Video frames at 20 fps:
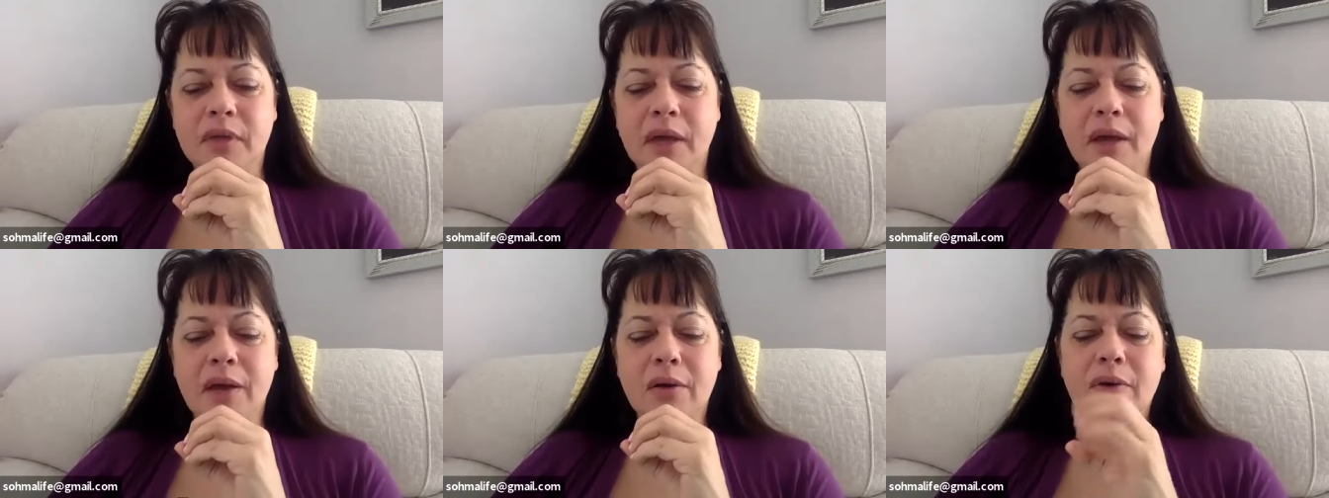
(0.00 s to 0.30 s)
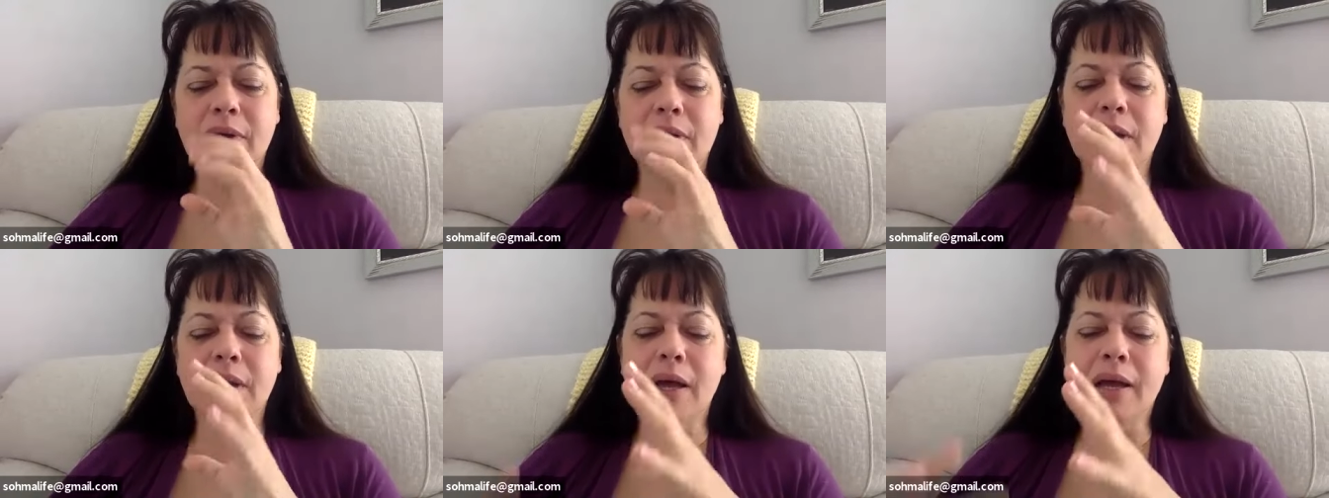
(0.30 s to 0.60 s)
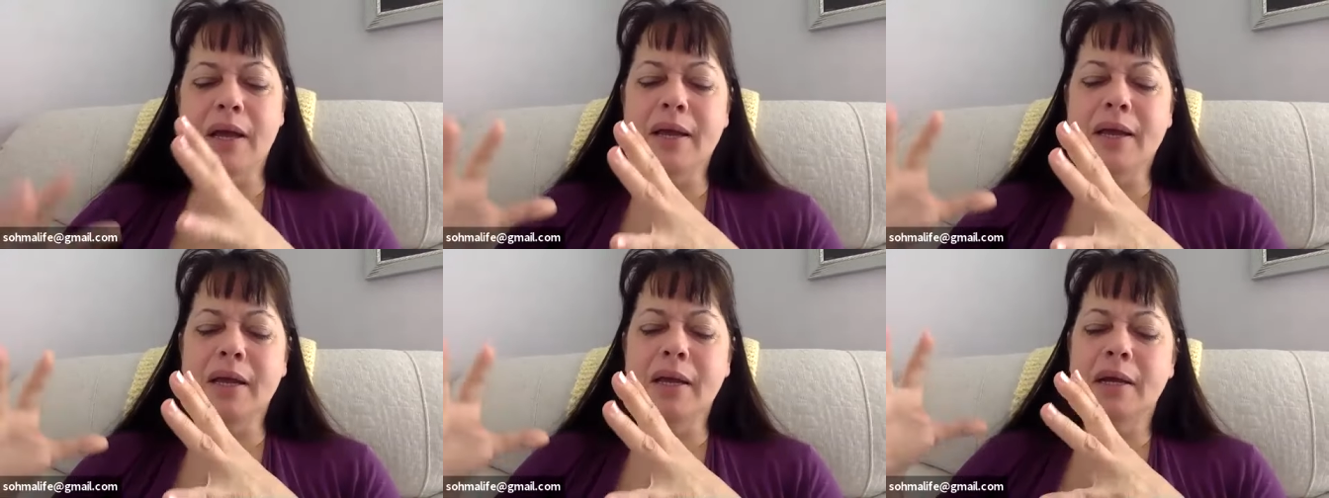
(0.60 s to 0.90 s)
How can
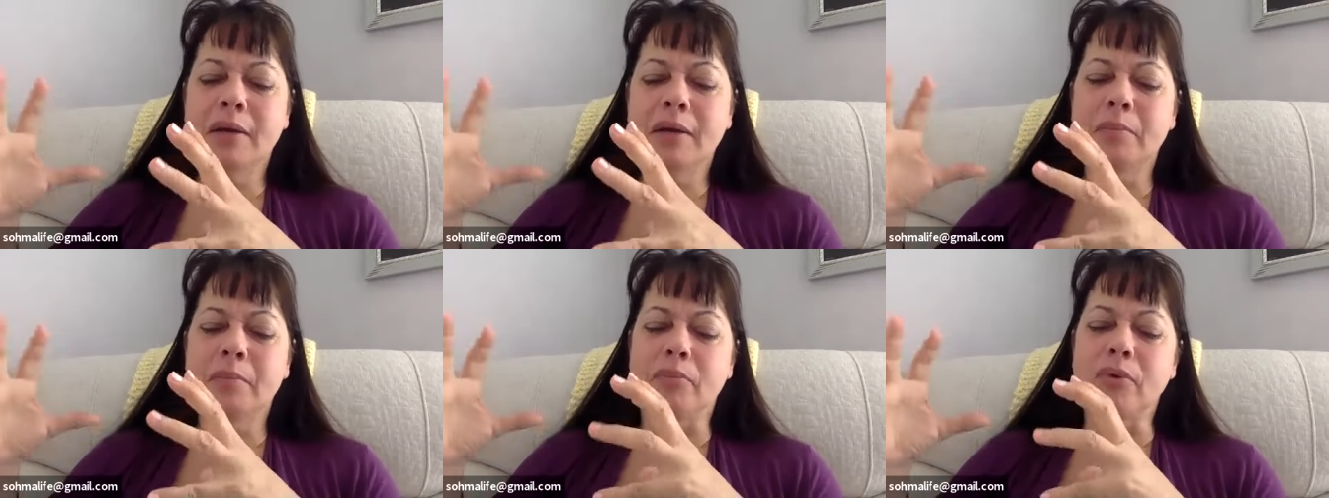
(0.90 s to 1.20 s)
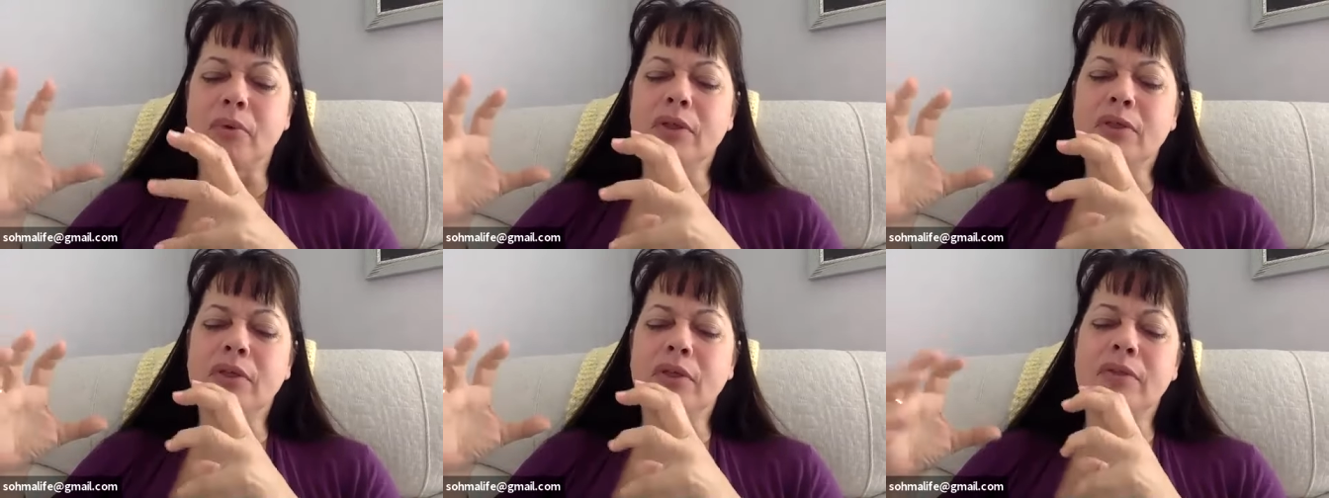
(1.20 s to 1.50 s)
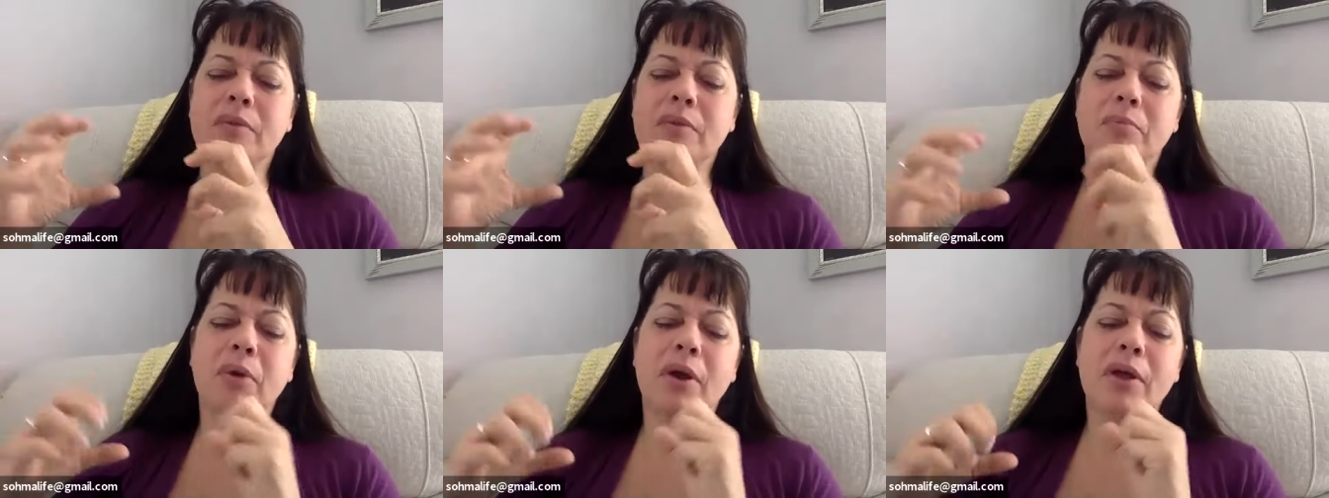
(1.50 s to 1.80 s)
I breathe
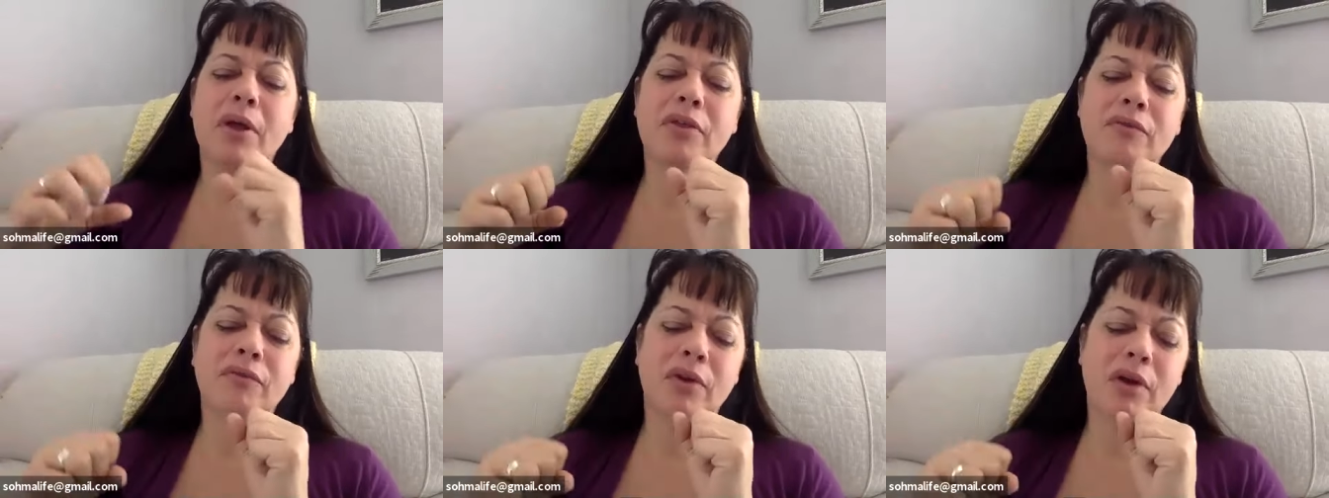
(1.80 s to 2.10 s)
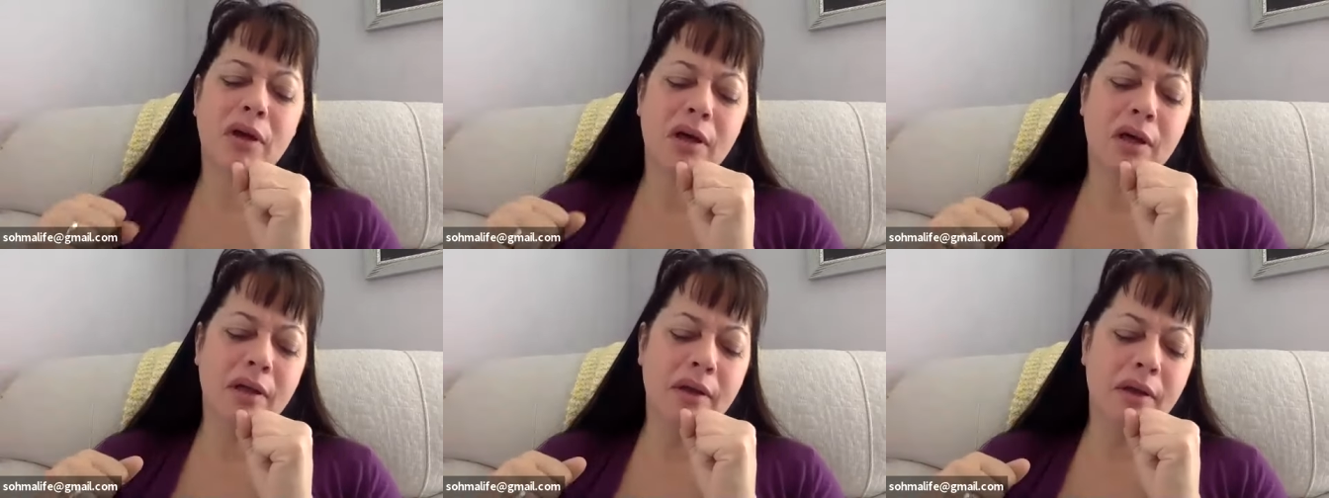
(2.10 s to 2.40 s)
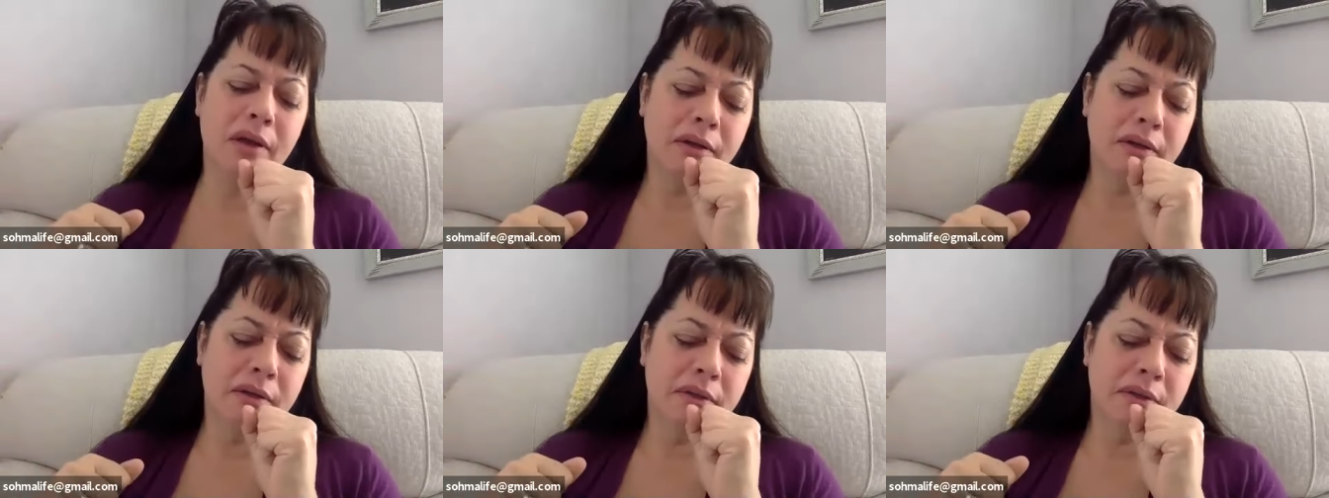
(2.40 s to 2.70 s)
in the breath of God?